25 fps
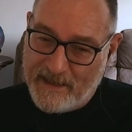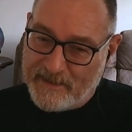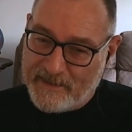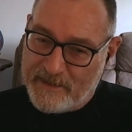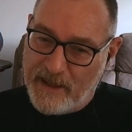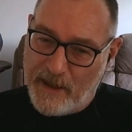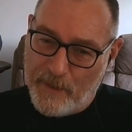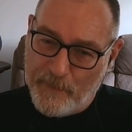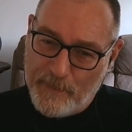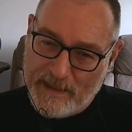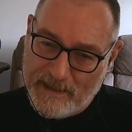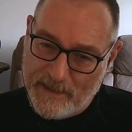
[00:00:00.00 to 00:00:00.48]
you
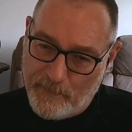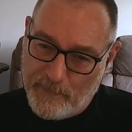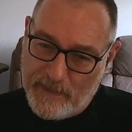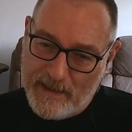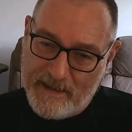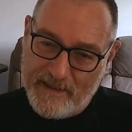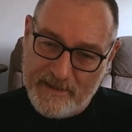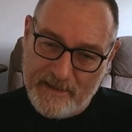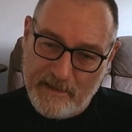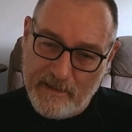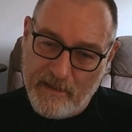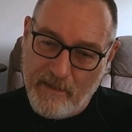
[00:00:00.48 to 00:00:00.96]
can go
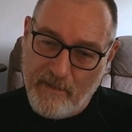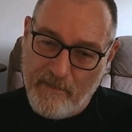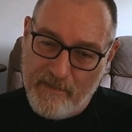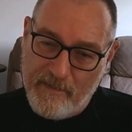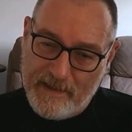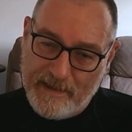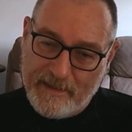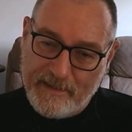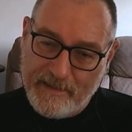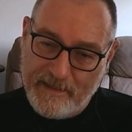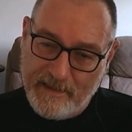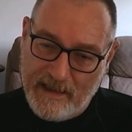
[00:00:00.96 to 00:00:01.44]
anywhere you
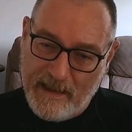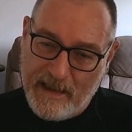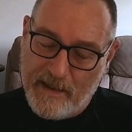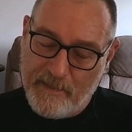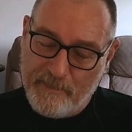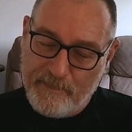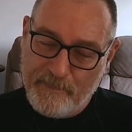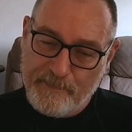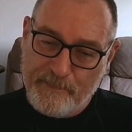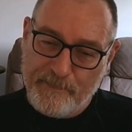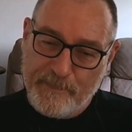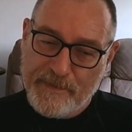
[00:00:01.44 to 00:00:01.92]
like.
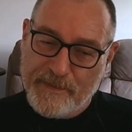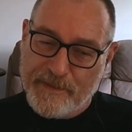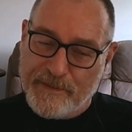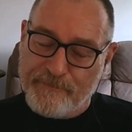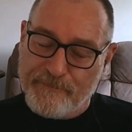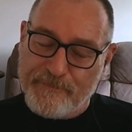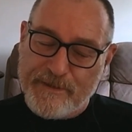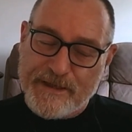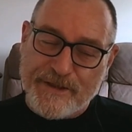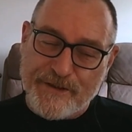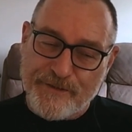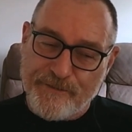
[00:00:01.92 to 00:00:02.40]

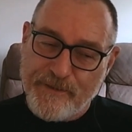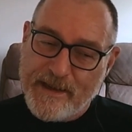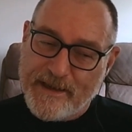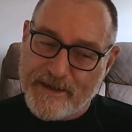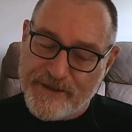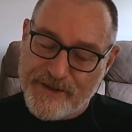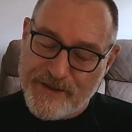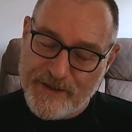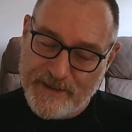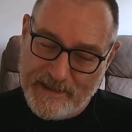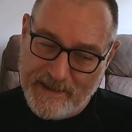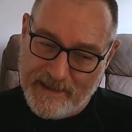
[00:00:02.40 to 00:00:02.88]
The
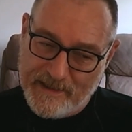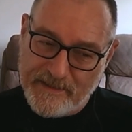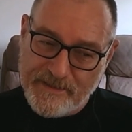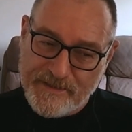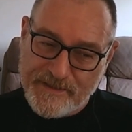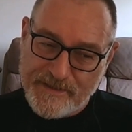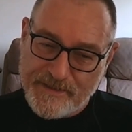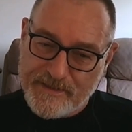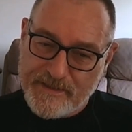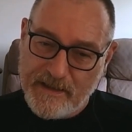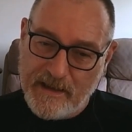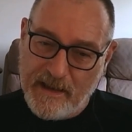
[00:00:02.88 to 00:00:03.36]
restriction
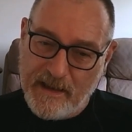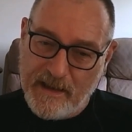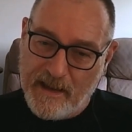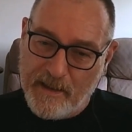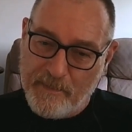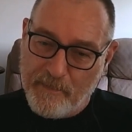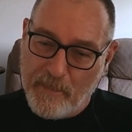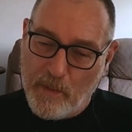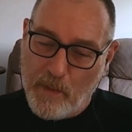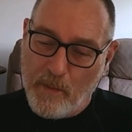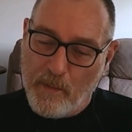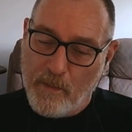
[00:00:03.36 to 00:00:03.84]
is,
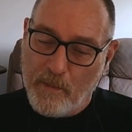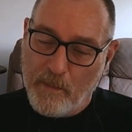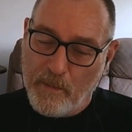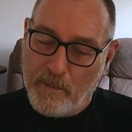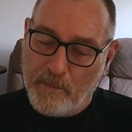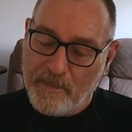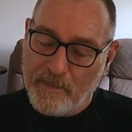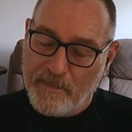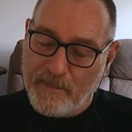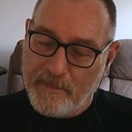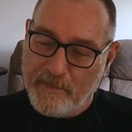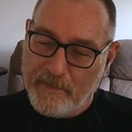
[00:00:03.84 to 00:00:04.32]

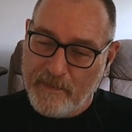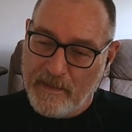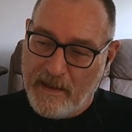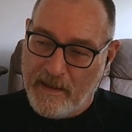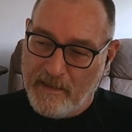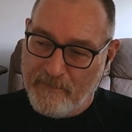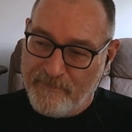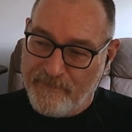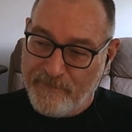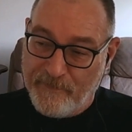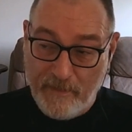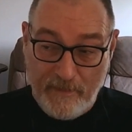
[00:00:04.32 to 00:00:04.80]

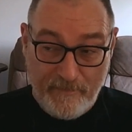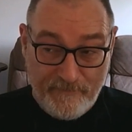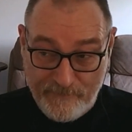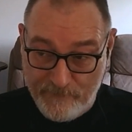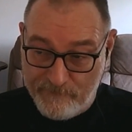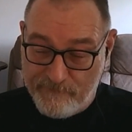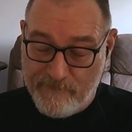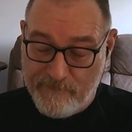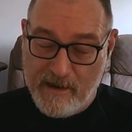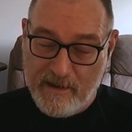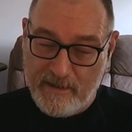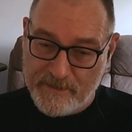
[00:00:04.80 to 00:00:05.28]

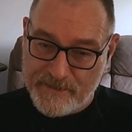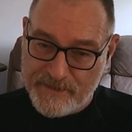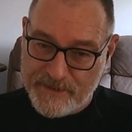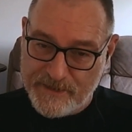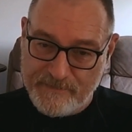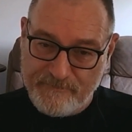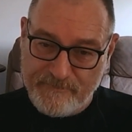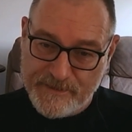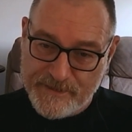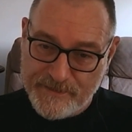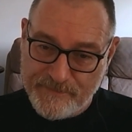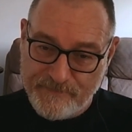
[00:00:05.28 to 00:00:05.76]
for
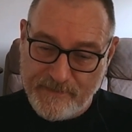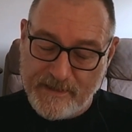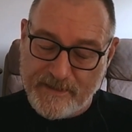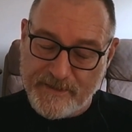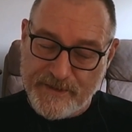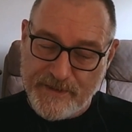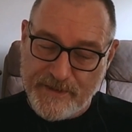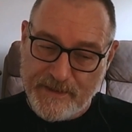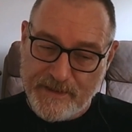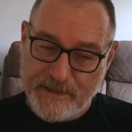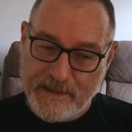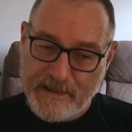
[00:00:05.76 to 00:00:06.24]
us, the
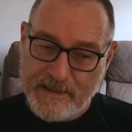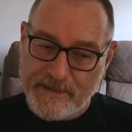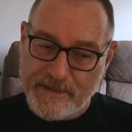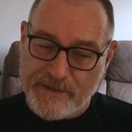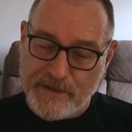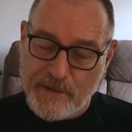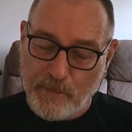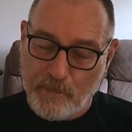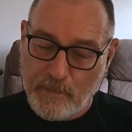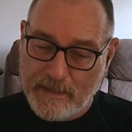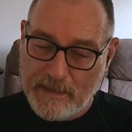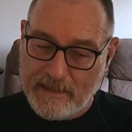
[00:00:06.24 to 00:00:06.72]
restriction
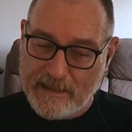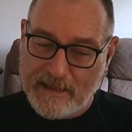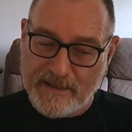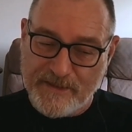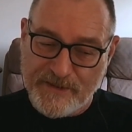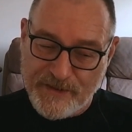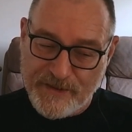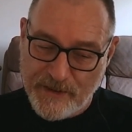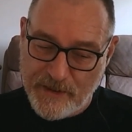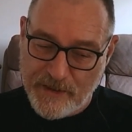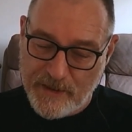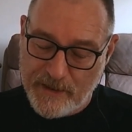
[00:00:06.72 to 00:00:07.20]
is,
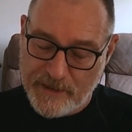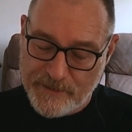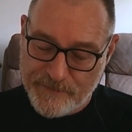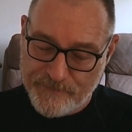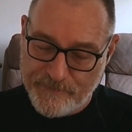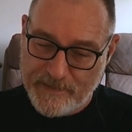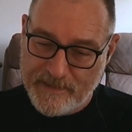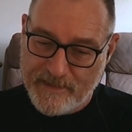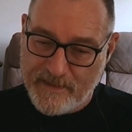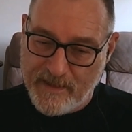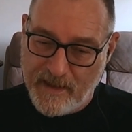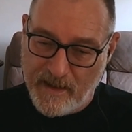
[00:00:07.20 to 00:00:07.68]
will that
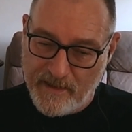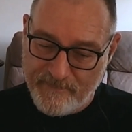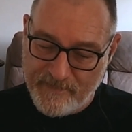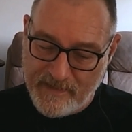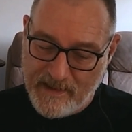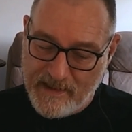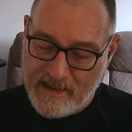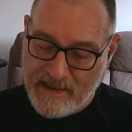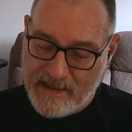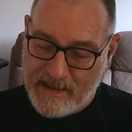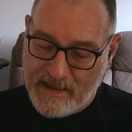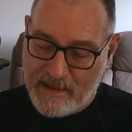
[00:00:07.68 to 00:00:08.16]
surgery
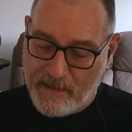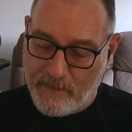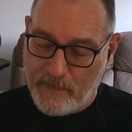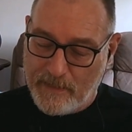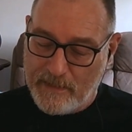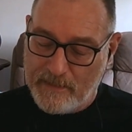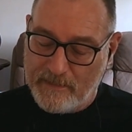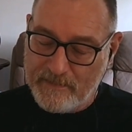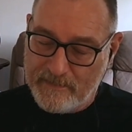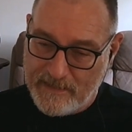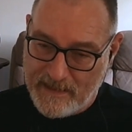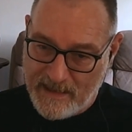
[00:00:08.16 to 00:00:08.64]
cover
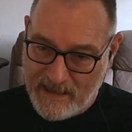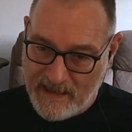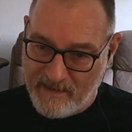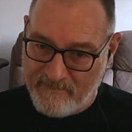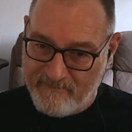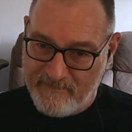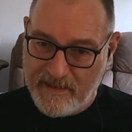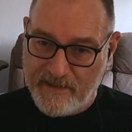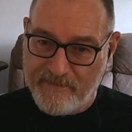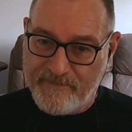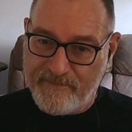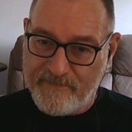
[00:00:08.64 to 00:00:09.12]
our
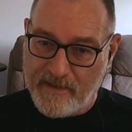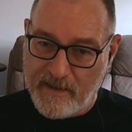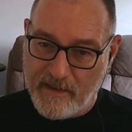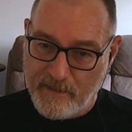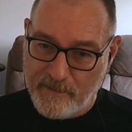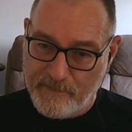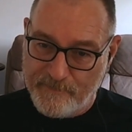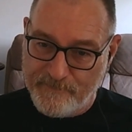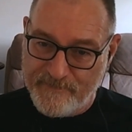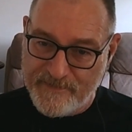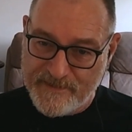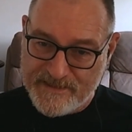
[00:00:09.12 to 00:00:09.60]
area
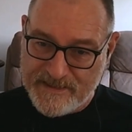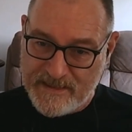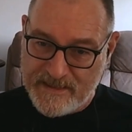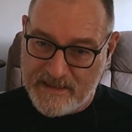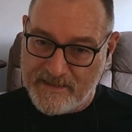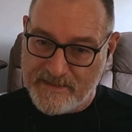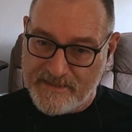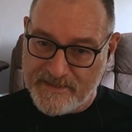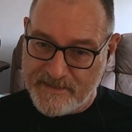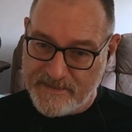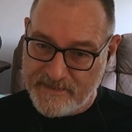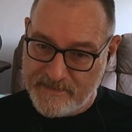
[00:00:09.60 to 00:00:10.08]
for home
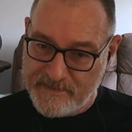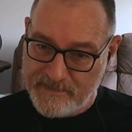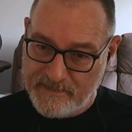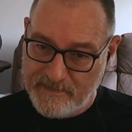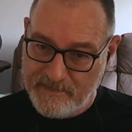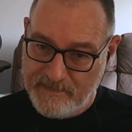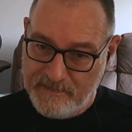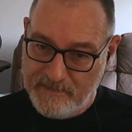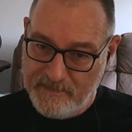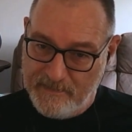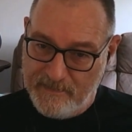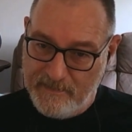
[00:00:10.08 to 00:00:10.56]
visit?
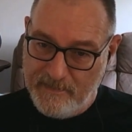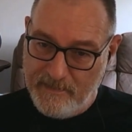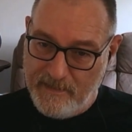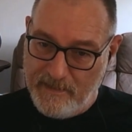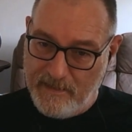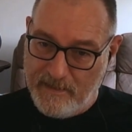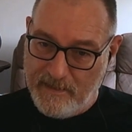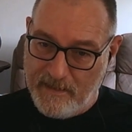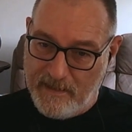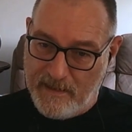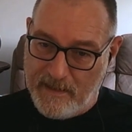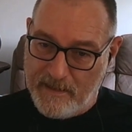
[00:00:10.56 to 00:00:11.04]

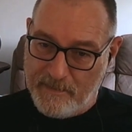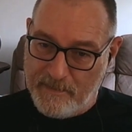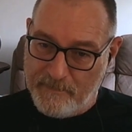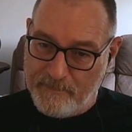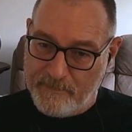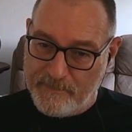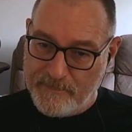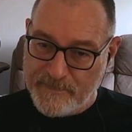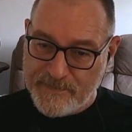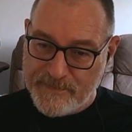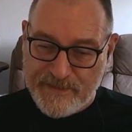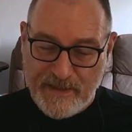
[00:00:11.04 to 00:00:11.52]

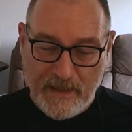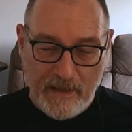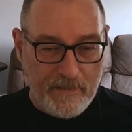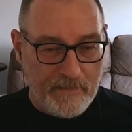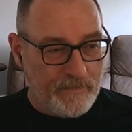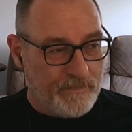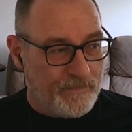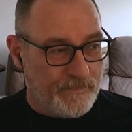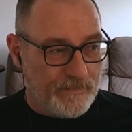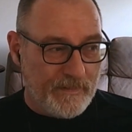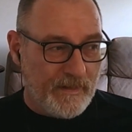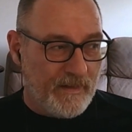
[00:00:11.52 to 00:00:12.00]

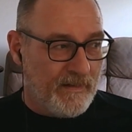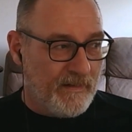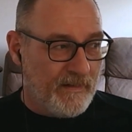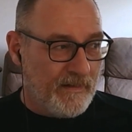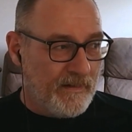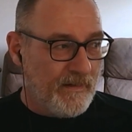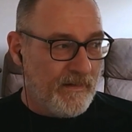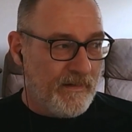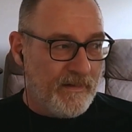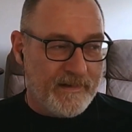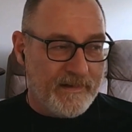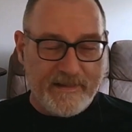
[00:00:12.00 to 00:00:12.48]

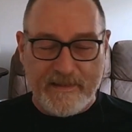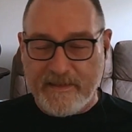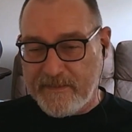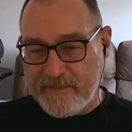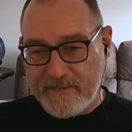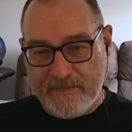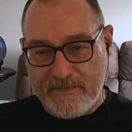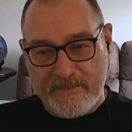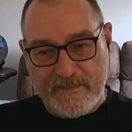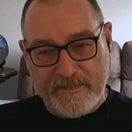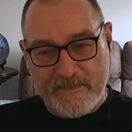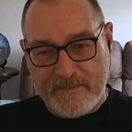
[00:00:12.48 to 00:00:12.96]
So
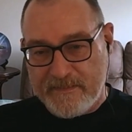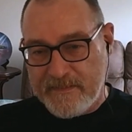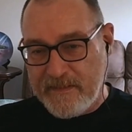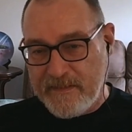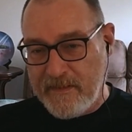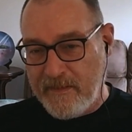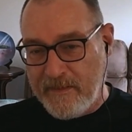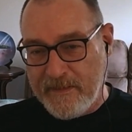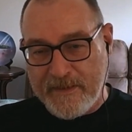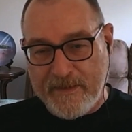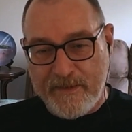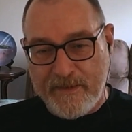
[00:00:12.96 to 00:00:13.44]
I
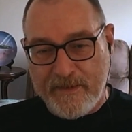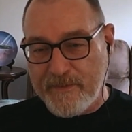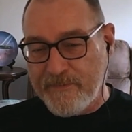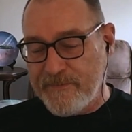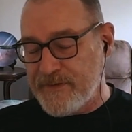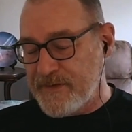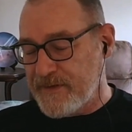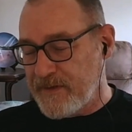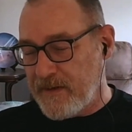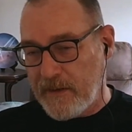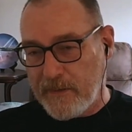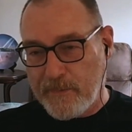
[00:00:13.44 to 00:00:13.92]

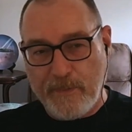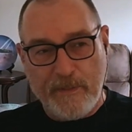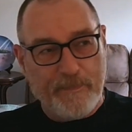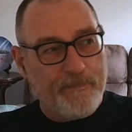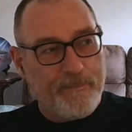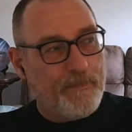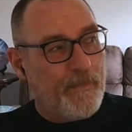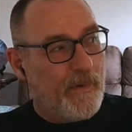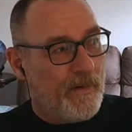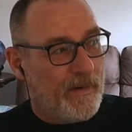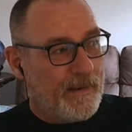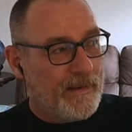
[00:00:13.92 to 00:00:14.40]
could have
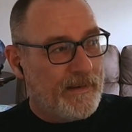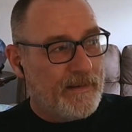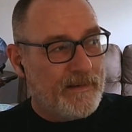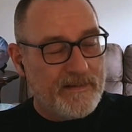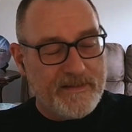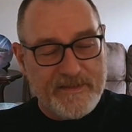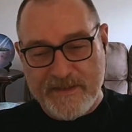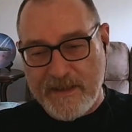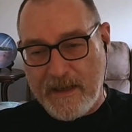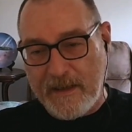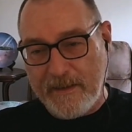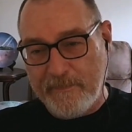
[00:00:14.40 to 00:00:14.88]
stuck with
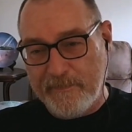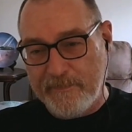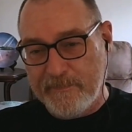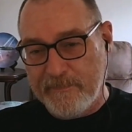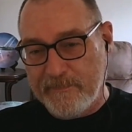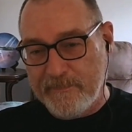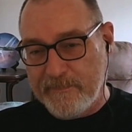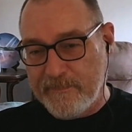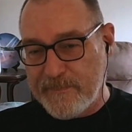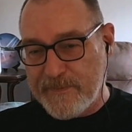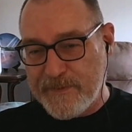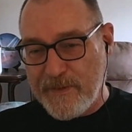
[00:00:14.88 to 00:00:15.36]
my
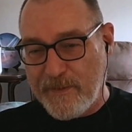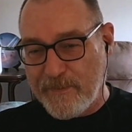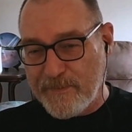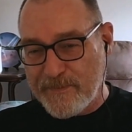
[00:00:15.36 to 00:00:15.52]
same